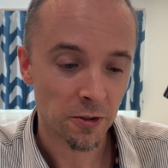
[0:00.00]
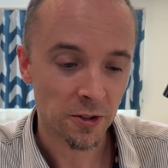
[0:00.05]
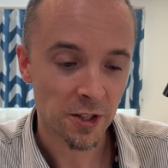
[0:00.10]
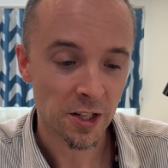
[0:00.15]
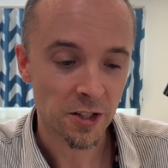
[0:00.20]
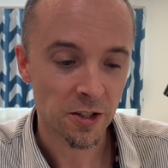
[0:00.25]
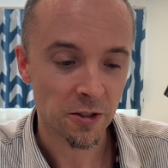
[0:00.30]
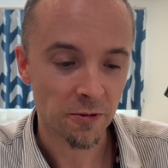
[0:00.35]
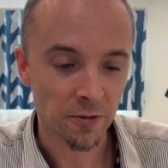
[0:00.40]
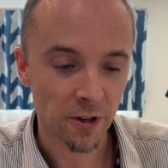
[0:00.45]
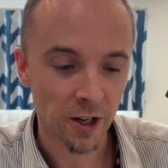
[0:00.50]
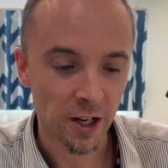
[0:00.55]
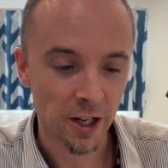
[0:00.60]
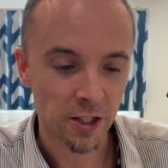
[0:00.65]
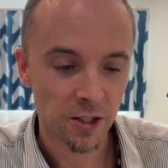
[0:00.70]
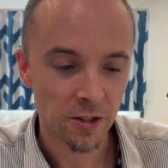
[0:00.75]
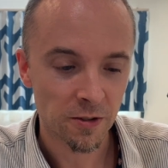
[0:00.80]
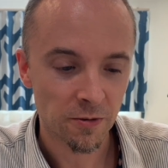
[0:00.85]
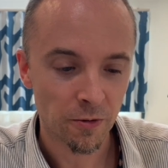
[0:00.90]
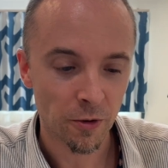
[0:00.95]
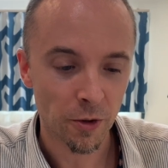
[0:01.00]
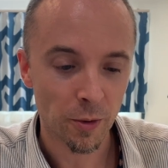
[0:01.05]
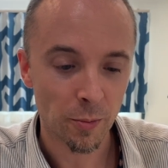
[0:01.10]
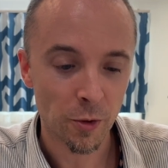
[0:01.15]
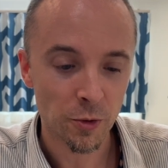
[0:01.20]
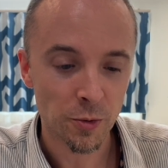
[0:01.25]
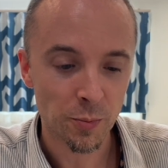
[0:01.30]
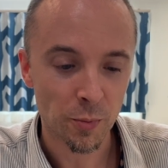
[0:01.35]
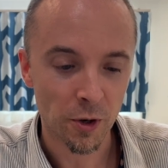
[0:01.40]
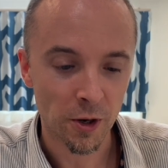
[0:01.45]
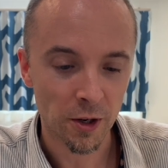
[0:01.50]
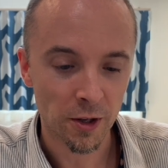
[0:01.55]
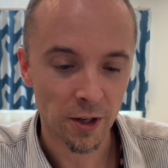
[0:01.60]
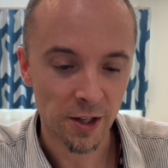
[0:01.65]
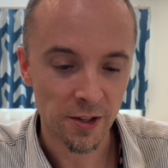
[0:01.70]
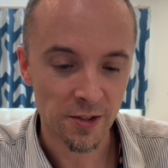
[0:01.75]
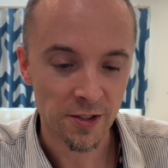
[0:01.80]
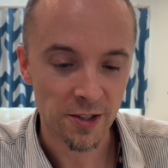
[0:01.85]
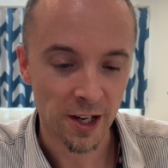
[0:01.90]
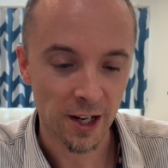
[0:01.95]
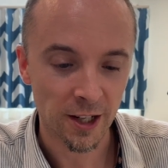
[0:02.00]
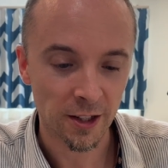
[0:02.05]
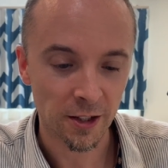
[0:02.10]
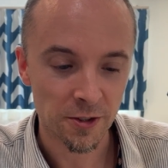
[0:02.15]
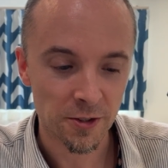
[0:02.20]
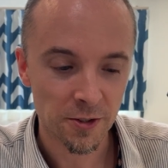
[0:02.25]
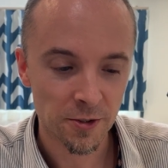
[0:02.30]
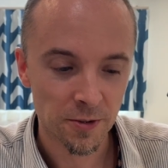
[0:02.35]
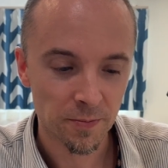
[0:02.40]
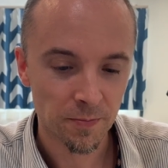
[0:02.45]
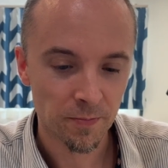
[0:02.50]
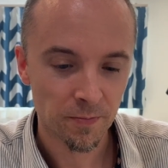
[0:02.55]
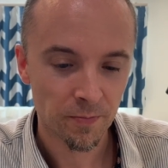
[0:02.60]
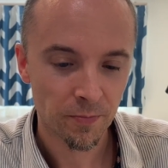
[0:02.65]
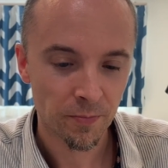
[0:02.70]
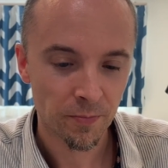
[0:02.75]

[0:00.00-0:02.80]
Hall testifies, for the most part in silence.